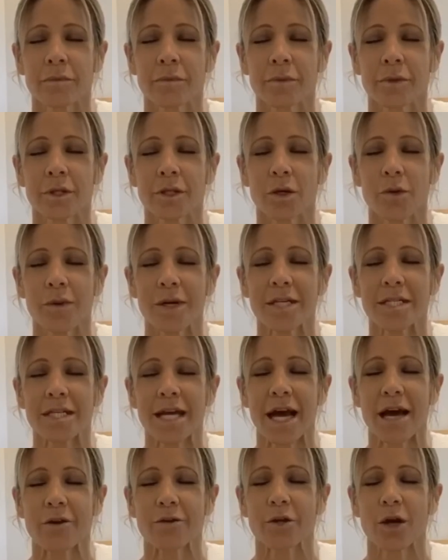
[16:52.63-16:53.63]
Going
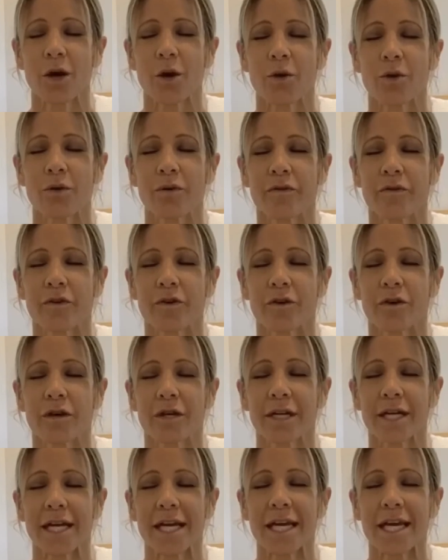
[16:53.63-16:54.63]
down over
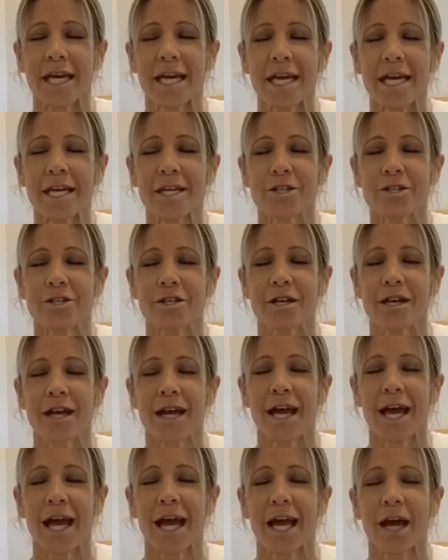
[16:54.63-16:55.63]
each
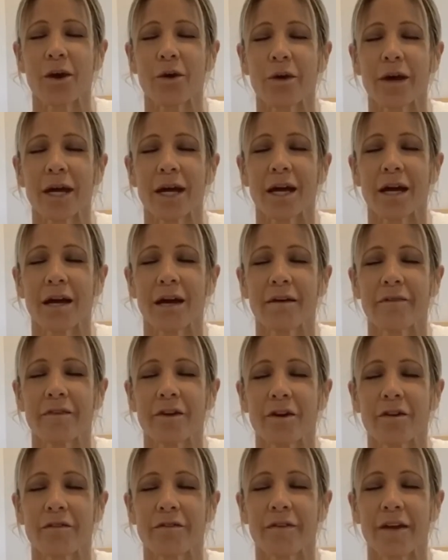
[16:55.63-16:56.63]
area of
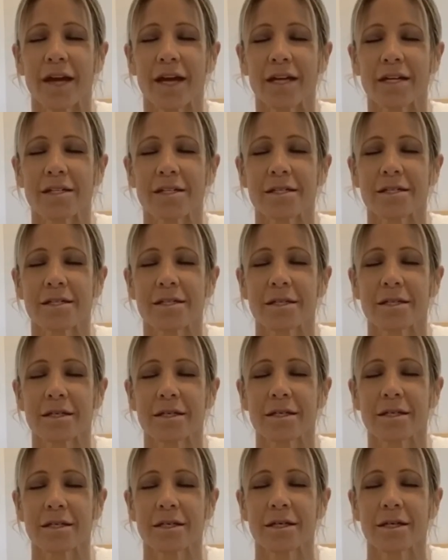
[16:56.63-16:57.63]
your face,
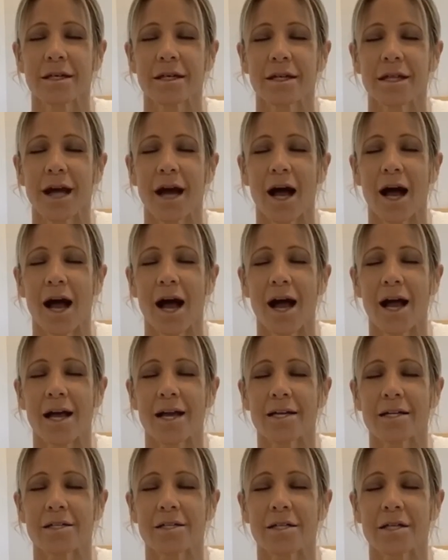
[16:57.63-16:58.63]
the
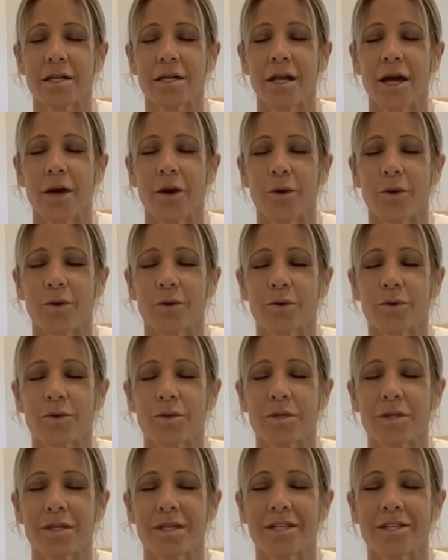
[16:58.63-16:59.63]
eyes, the nose,
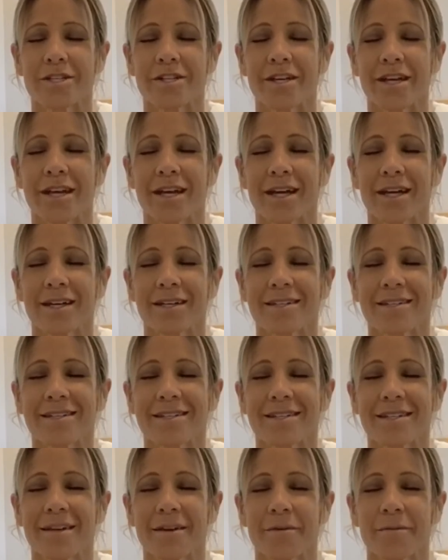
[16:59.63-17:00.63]
the cheeks,
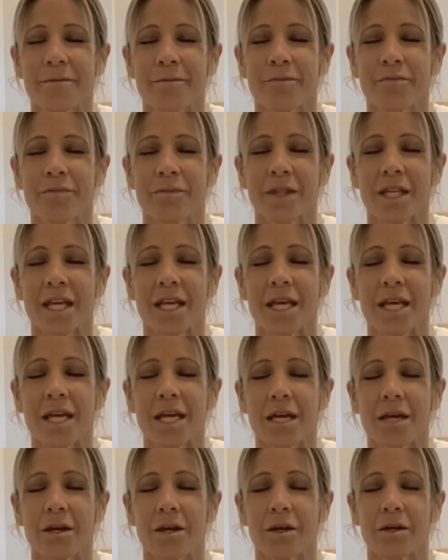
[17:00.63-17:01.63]
the
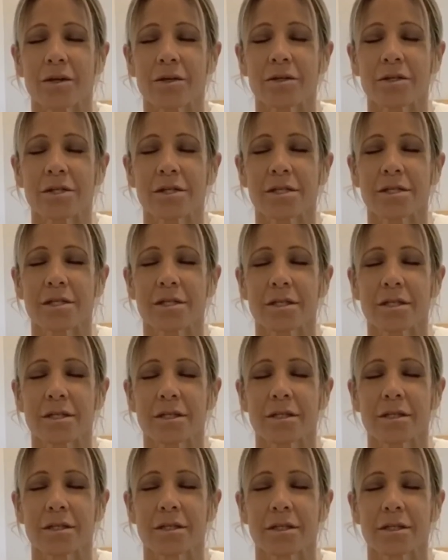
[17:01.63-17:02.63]
ears,
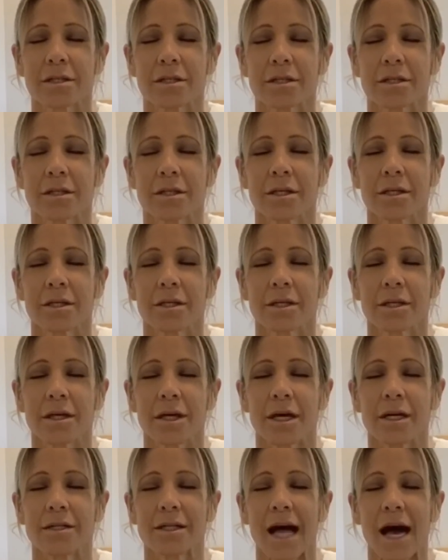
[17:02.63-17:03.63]

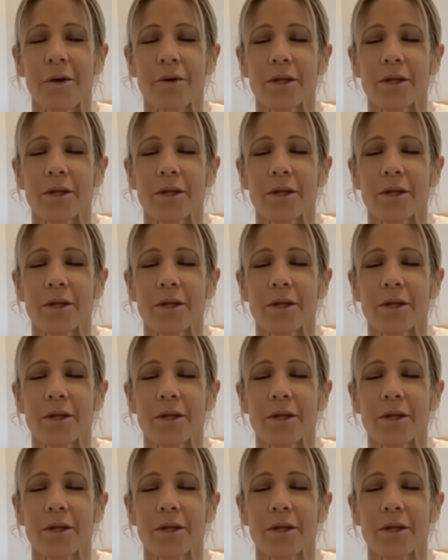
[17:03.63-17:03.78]
allowing the